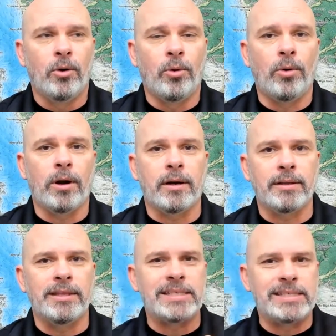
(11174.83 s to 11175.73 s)

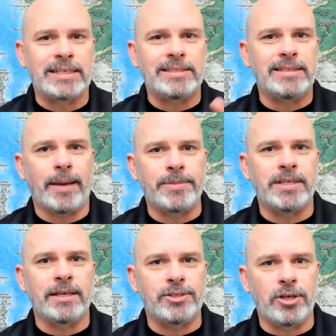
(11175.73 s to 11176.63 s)
or the six steps
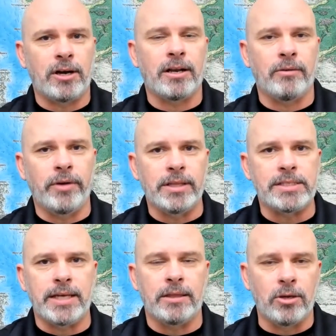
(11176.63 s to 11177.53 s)
to get started in real
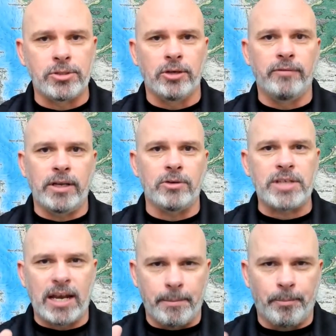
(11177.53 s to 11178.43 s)
estate. Those two videos
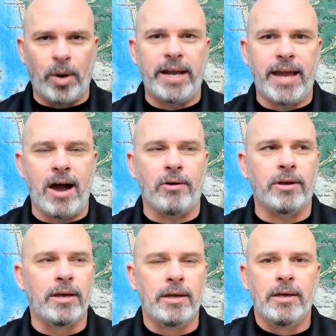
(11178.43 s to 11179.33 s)
kind of break
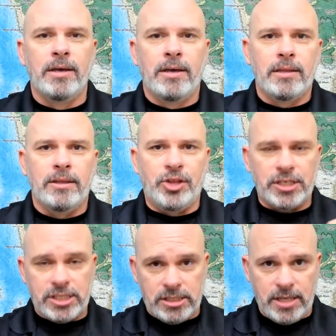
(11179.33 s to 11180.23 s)
out the
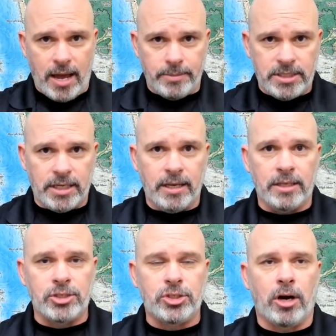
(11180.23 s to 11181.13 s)
steps to
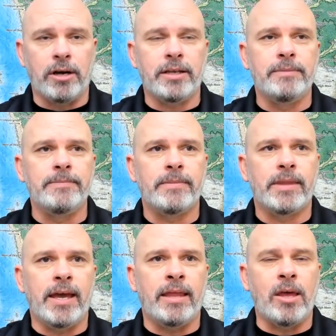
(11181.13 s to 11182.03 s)
getting started
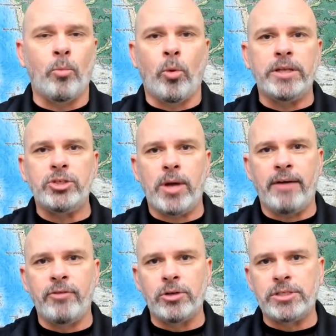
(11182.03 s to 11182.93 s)
and then once you
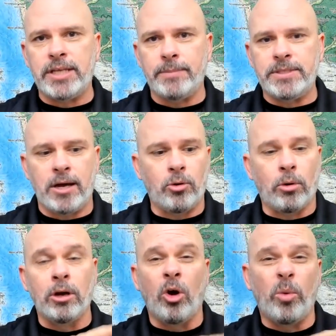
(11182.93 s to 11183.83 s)
have those steps down
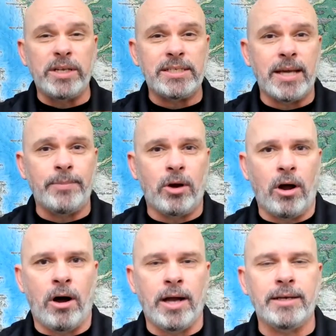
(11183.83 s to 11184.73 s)
or know what step you're
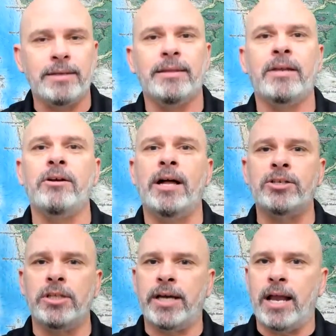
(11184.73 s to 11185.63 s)
on, then you'll
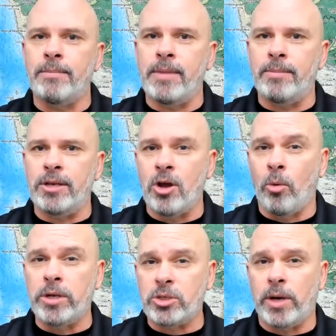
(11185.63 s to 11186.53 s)
actually kind of maybe know
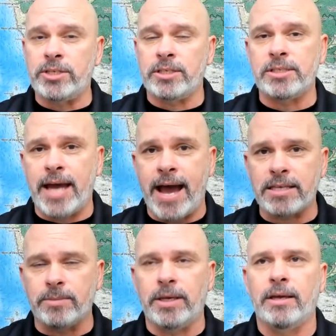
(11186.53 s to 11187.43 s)
which questions to
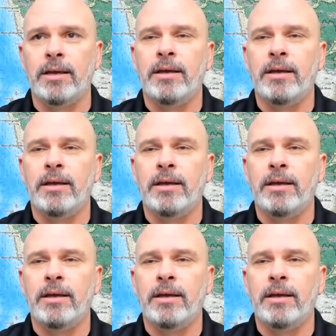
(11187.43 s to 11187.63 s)
ask me.